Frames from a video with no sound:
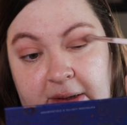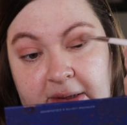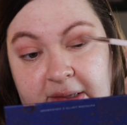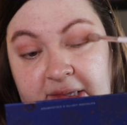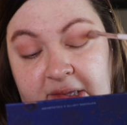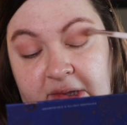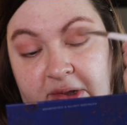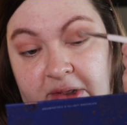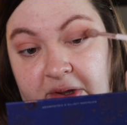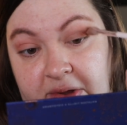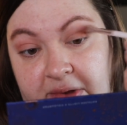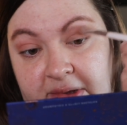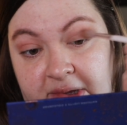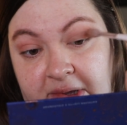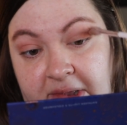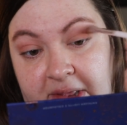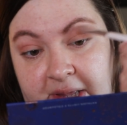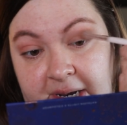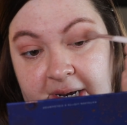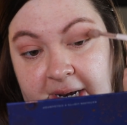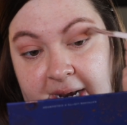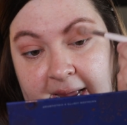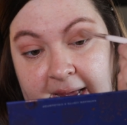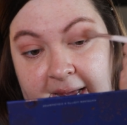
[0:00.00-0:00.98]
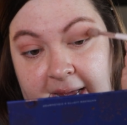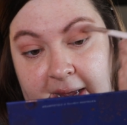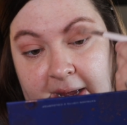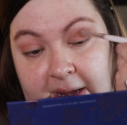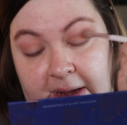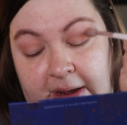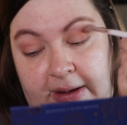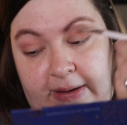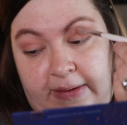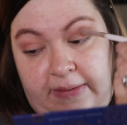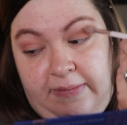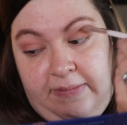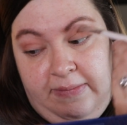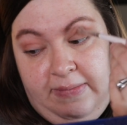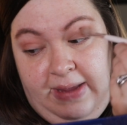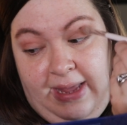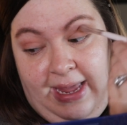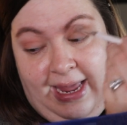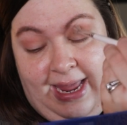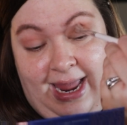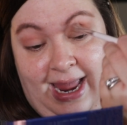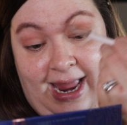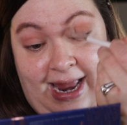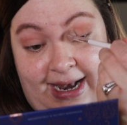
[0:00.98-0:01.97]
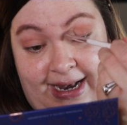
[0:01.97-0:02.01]
So those are the
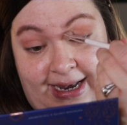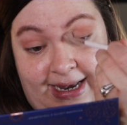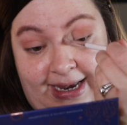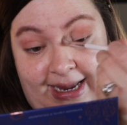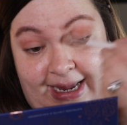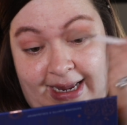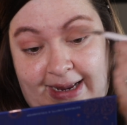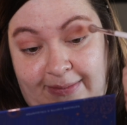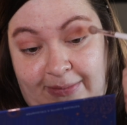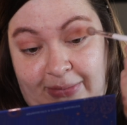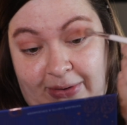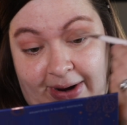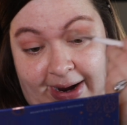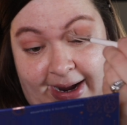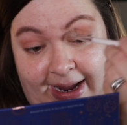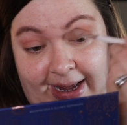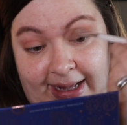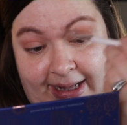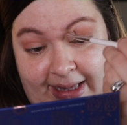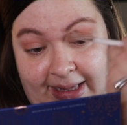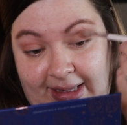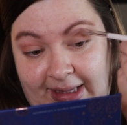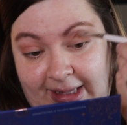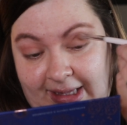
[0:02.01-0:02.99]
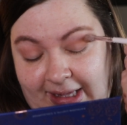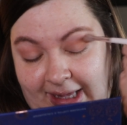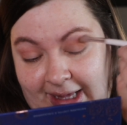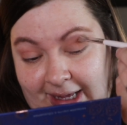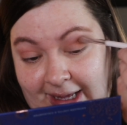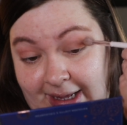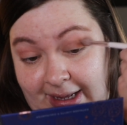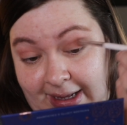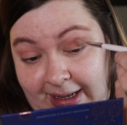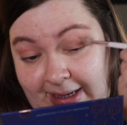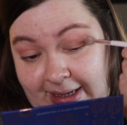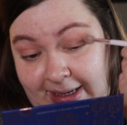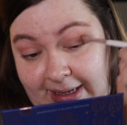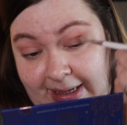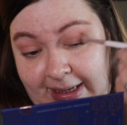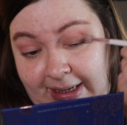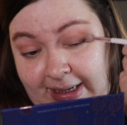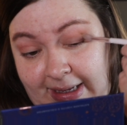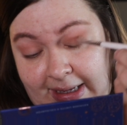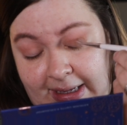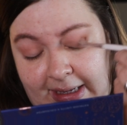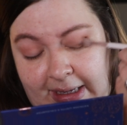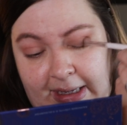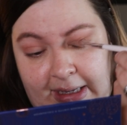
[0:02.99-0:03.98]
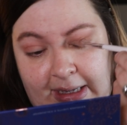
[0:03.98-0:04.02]
eight brands
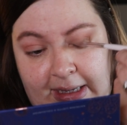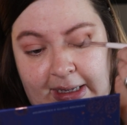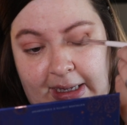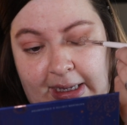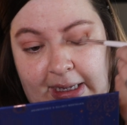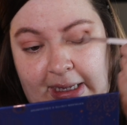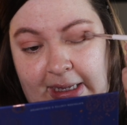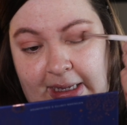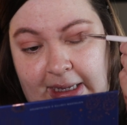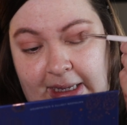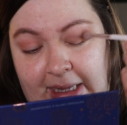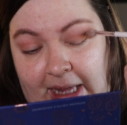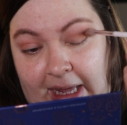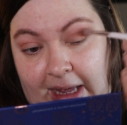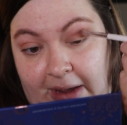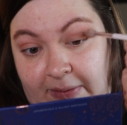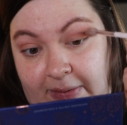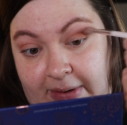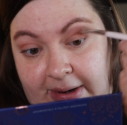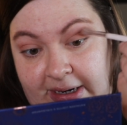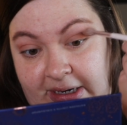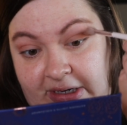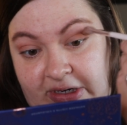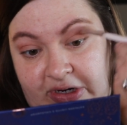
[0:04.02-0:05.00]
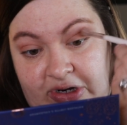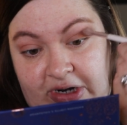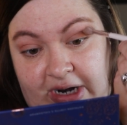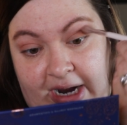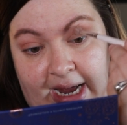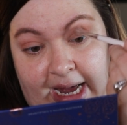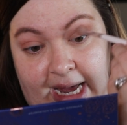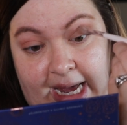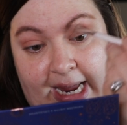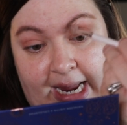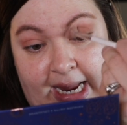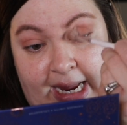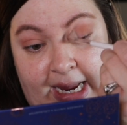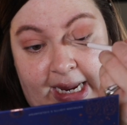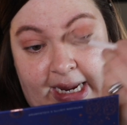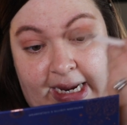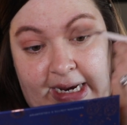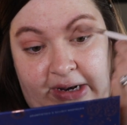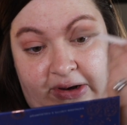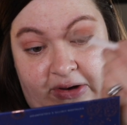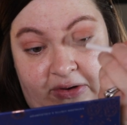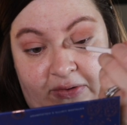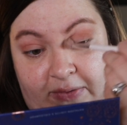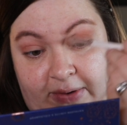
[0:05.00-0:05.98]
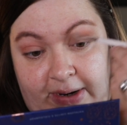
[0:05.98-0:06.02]
I want to try
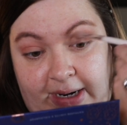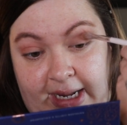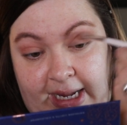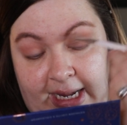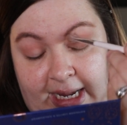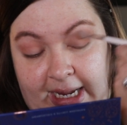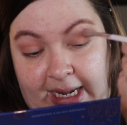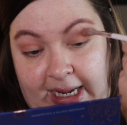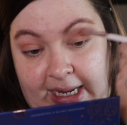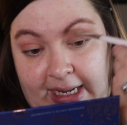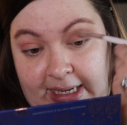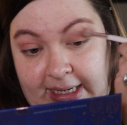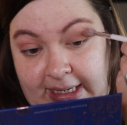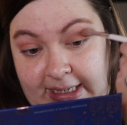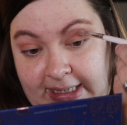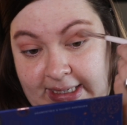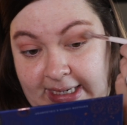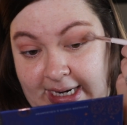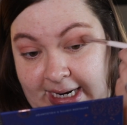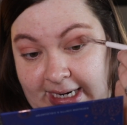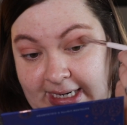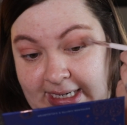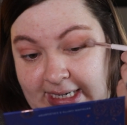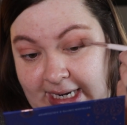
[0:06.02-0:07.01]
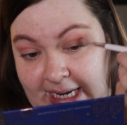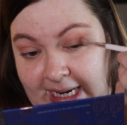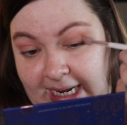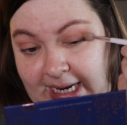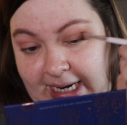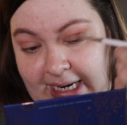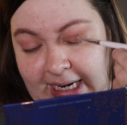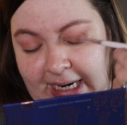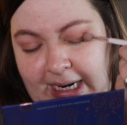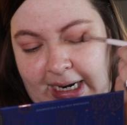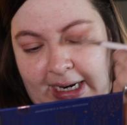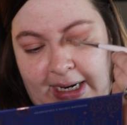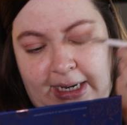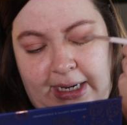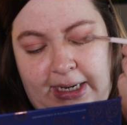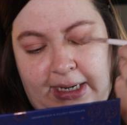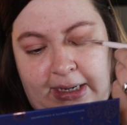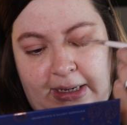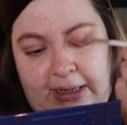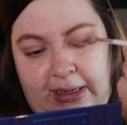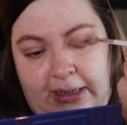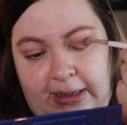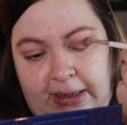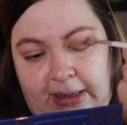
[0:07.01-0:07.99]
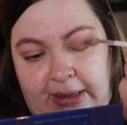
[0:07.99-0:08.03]
in 2019.
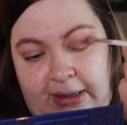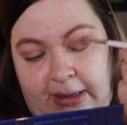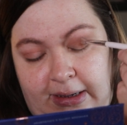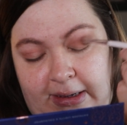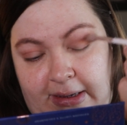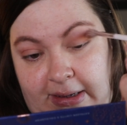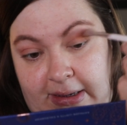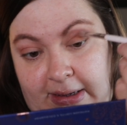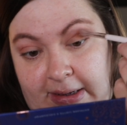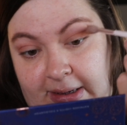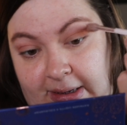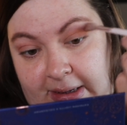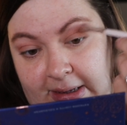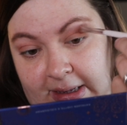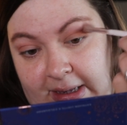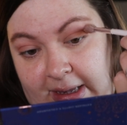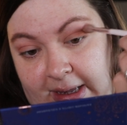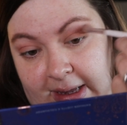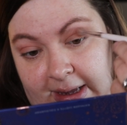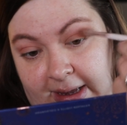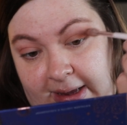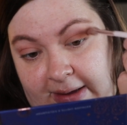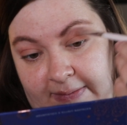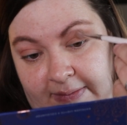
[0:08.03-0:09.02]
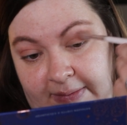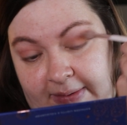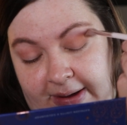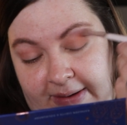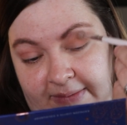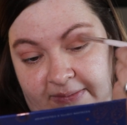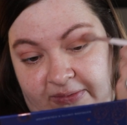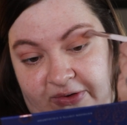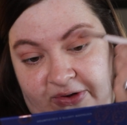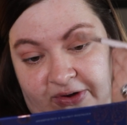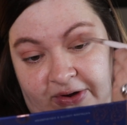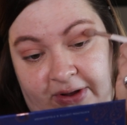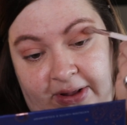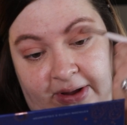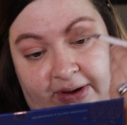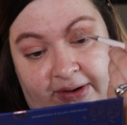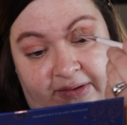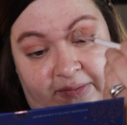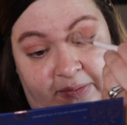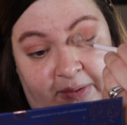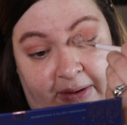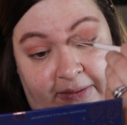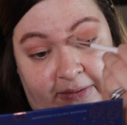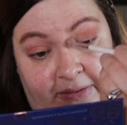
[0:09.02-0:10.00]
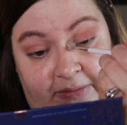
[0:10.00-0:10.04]
I'm sure
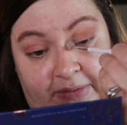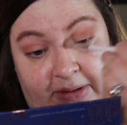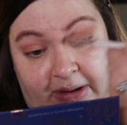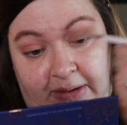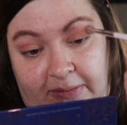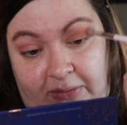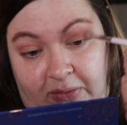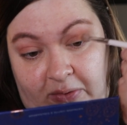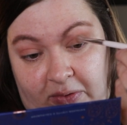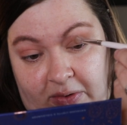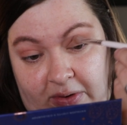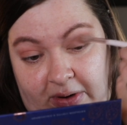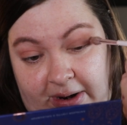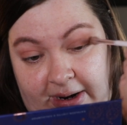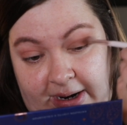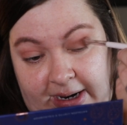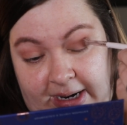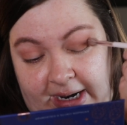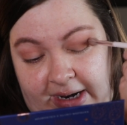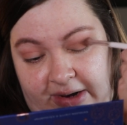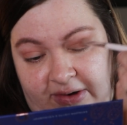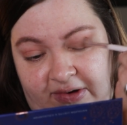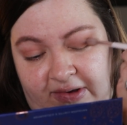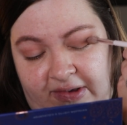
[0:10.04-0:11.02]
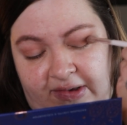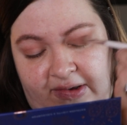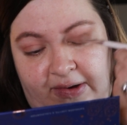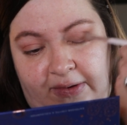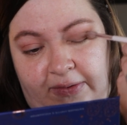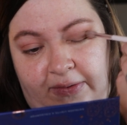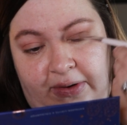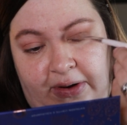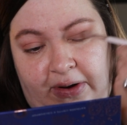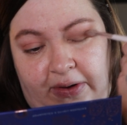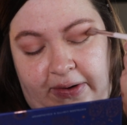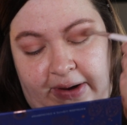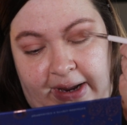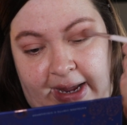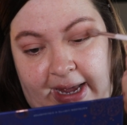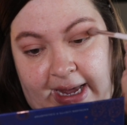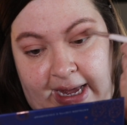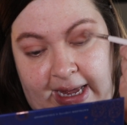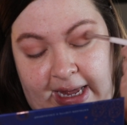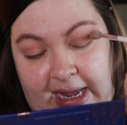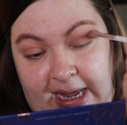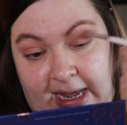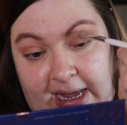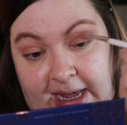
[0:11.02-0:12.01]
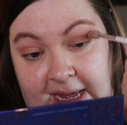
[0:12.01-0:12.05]
there's probably more and I just don't know
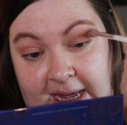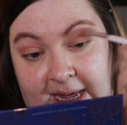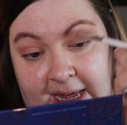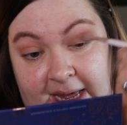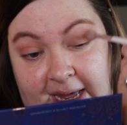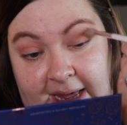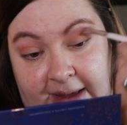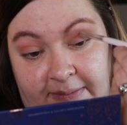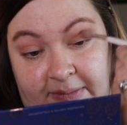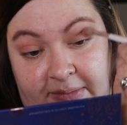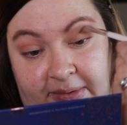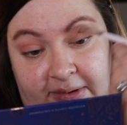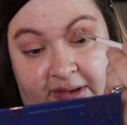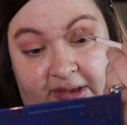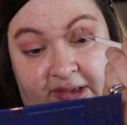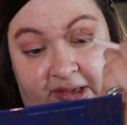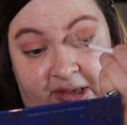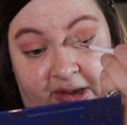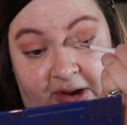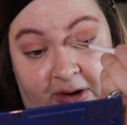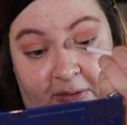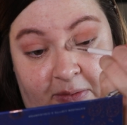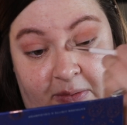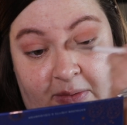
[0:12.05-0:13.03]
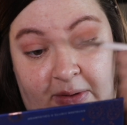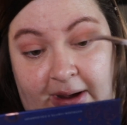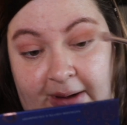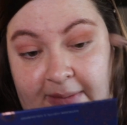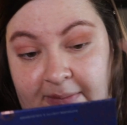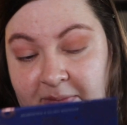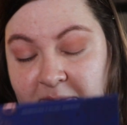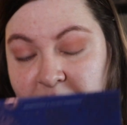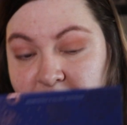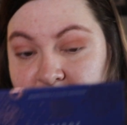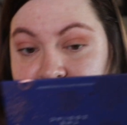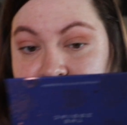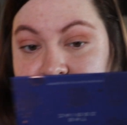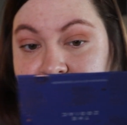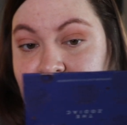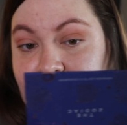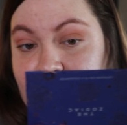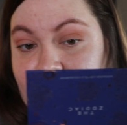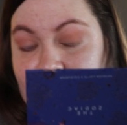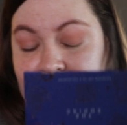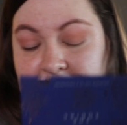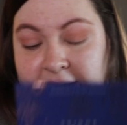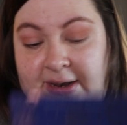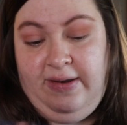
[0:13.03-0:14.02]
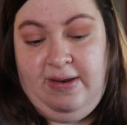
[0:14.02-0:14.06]
yet. I'm really
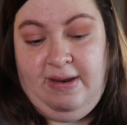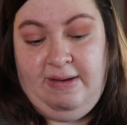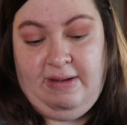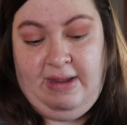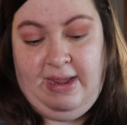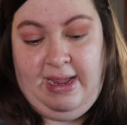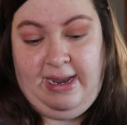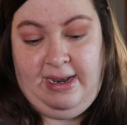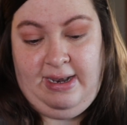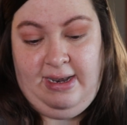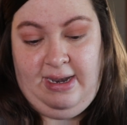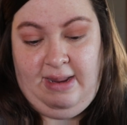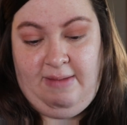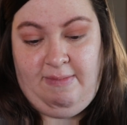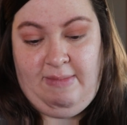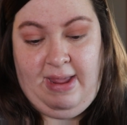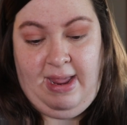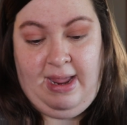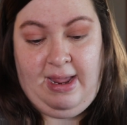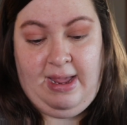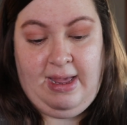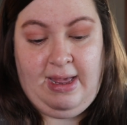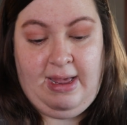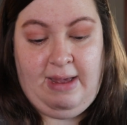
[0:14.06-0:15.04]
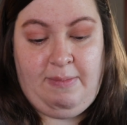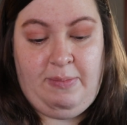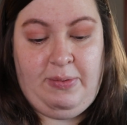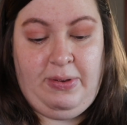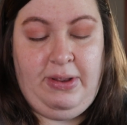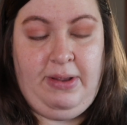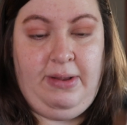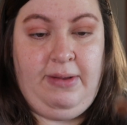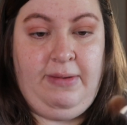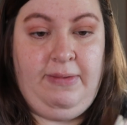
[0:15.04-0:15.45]
getting into indie makeup.